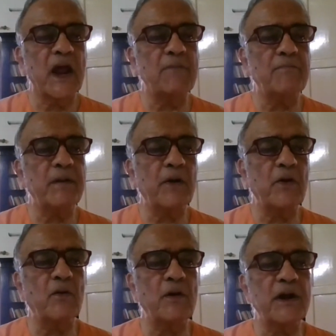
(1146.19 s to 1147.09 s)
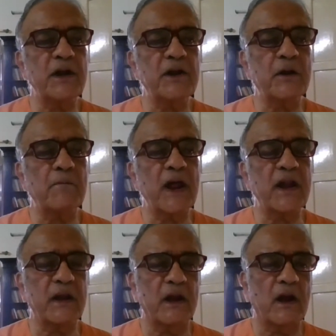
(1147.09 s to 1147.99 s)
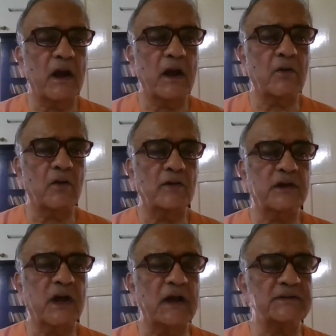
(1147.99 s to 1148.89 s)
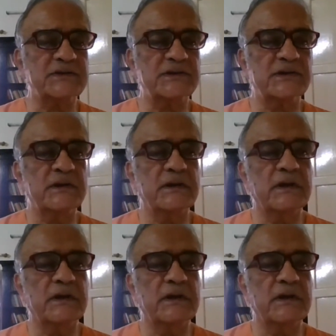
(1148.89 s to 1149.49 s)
and people don't intermarry across castes.